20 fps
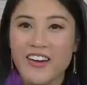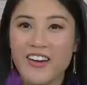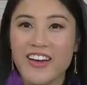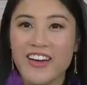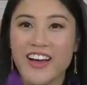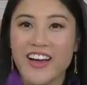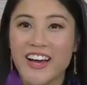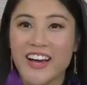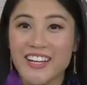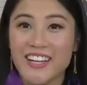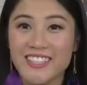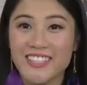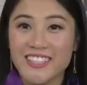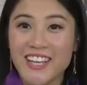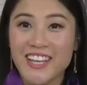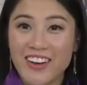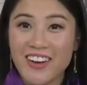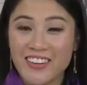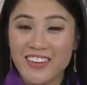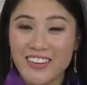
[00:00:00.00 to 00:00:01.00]
guys,
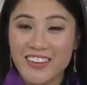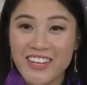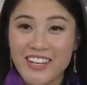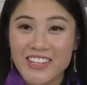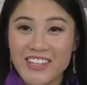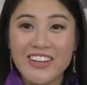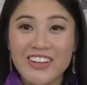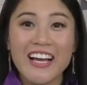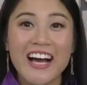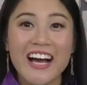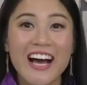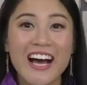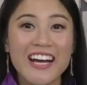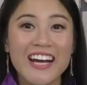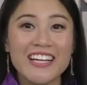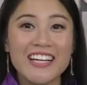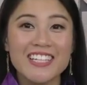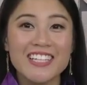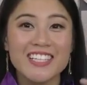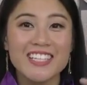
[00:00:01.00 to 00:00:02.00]
so you can kind
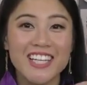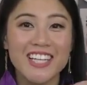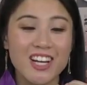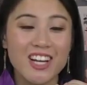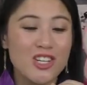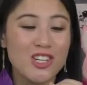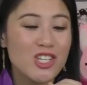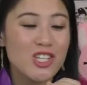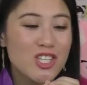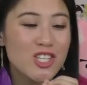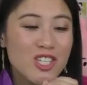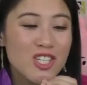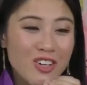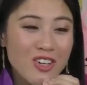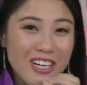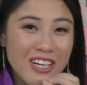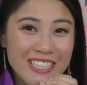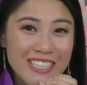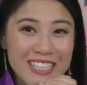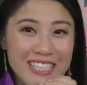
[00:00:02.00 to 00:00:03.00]
of just get a
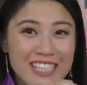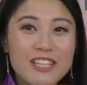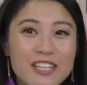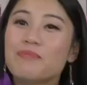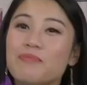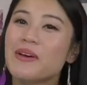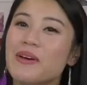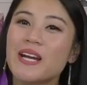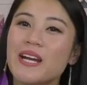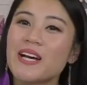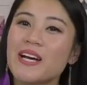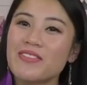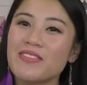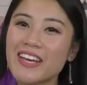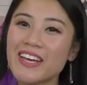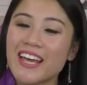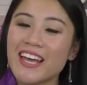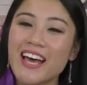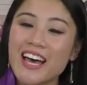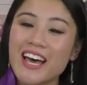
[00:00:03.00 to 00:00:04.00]
short snippet of
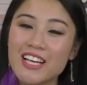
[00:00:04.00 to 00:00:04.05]
it.